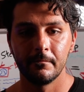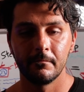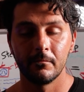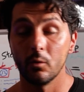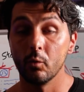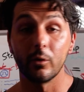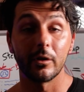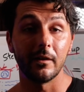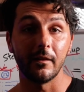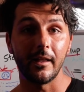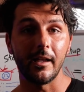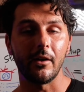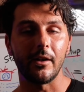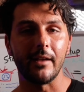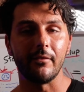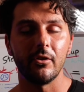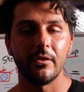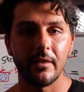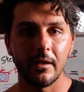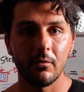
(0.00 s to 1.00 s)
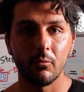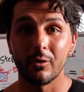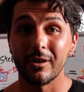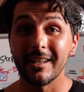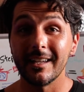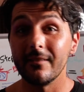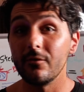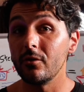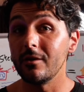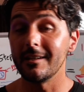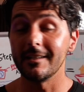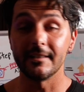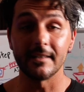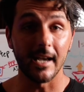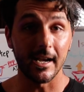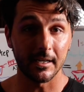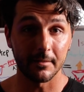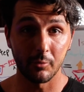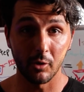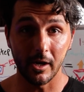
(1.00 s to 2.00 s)
We're going to lay out everything. We're going to give you the
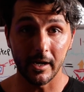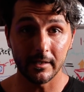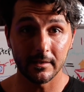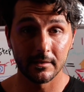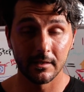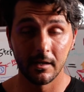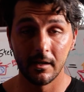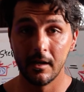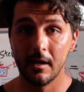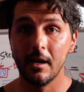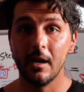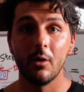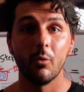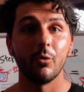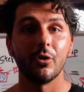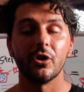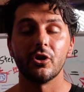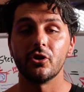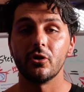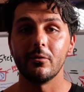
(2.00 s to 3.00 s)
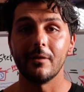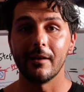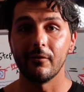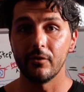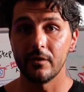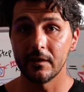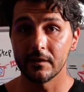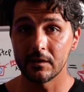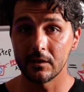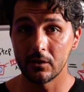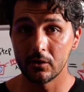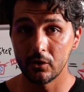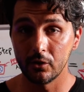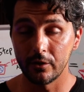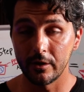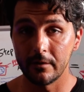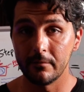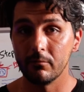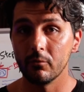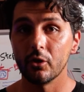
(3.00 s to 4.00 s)
exact price. We're going to show you everything that's
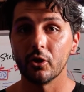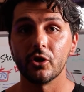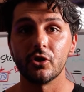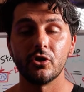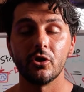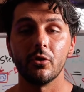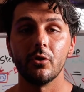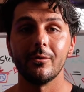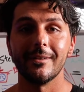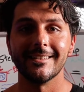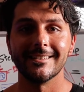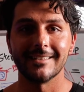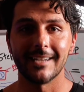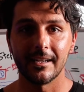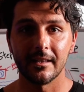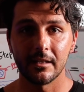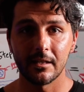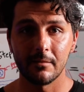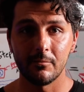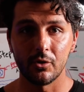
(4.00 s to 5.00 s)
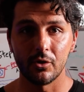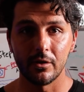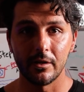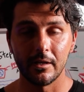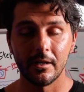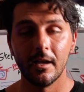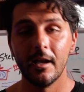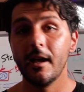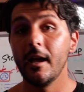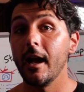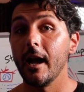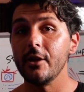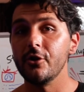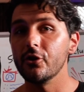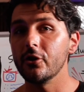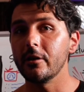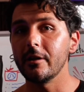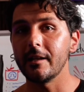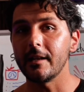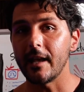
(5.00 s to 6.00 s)
included. We're going to show you inside the community, and
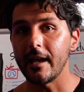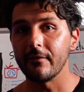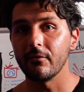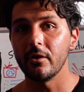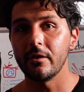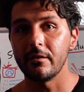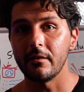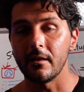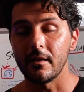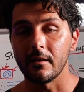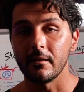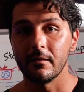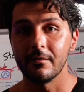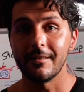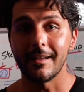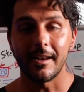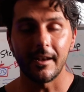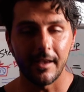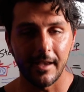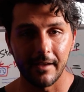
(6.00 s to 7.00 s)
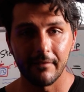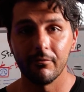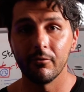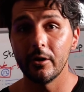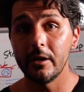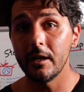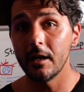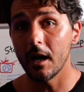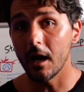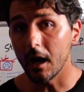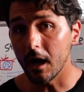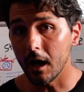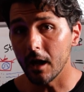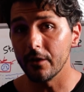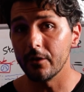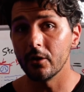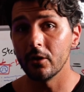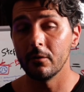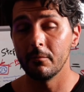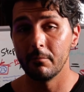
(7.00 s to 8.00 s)
you're going to get everything that every
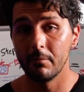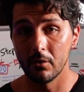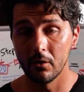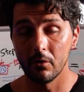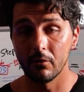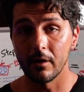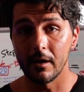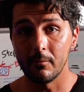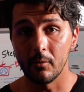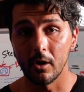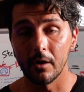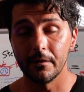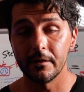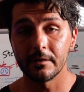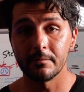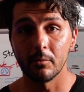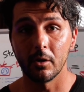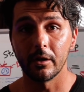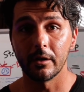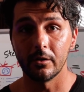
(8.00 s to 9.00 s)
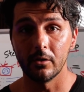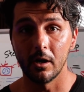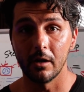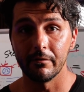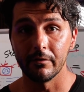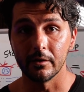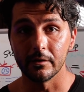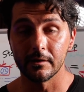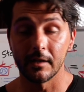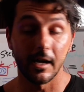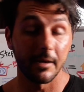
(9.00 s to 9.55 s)
other program on this market offers.